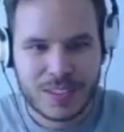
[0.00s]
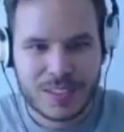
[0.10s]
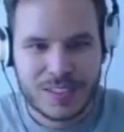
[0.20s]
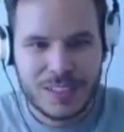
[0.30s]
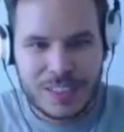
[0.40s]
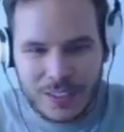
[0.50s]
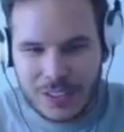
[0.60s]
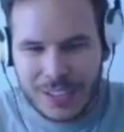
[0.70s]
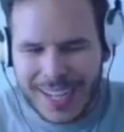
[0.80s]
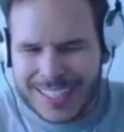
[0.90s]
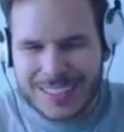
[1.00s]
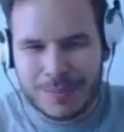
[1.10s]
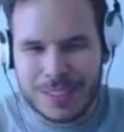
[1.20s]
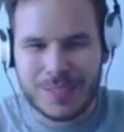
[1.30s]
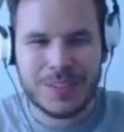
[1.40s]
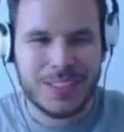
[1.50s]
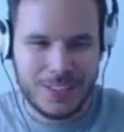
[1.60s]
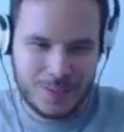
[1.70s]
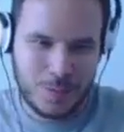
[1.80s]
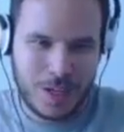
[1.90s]
Shellder has to be able to
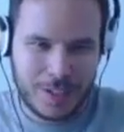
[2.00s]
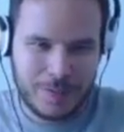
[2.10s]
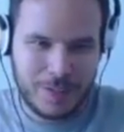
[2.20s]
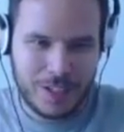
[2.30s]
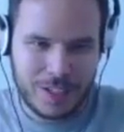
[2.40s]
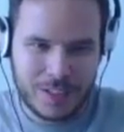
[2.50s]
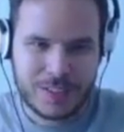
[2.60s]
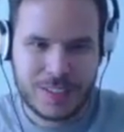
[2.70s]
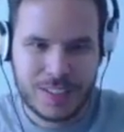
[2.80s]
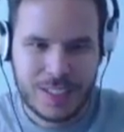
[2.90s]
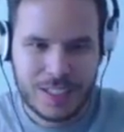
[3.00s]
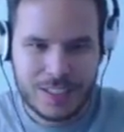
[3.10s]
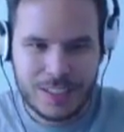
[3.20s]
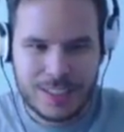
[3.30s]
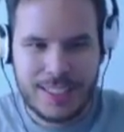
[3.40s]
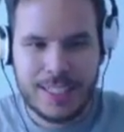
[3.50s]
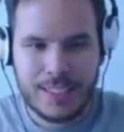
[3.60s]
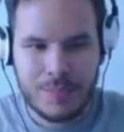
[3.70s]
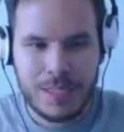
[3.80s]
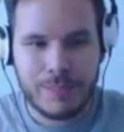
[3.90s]
learn waterfall. Are you
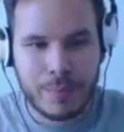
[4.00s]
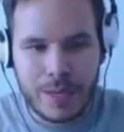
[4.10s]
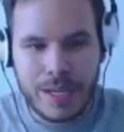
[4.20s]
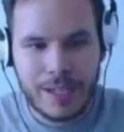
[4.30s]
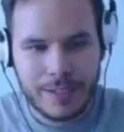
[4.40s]
kidding me, bruh?